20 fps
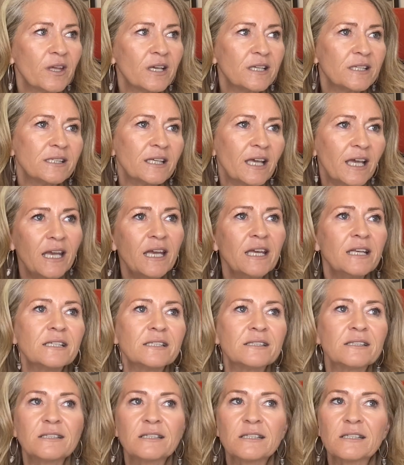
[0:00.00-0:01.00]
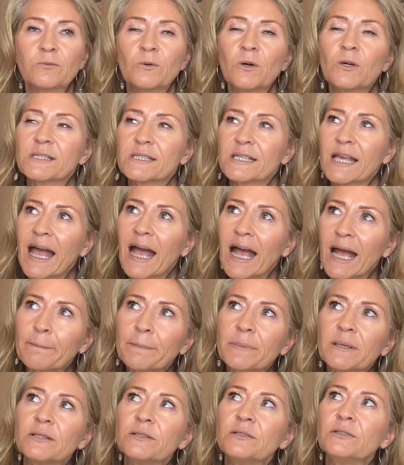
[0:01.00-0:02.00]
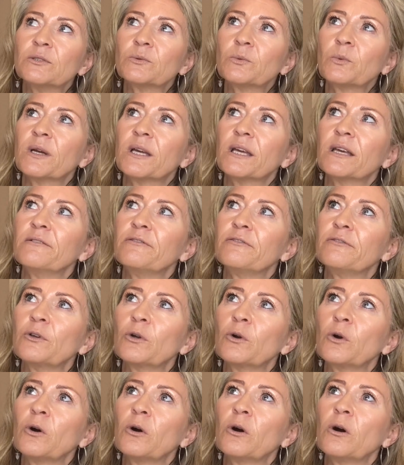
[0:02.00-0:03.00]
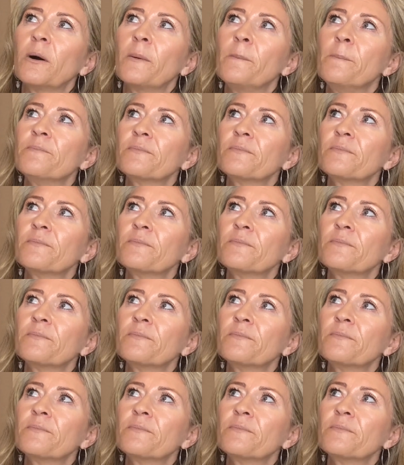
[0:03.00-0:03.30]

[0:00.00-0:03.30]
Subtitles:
they're saying is this is what's happened with your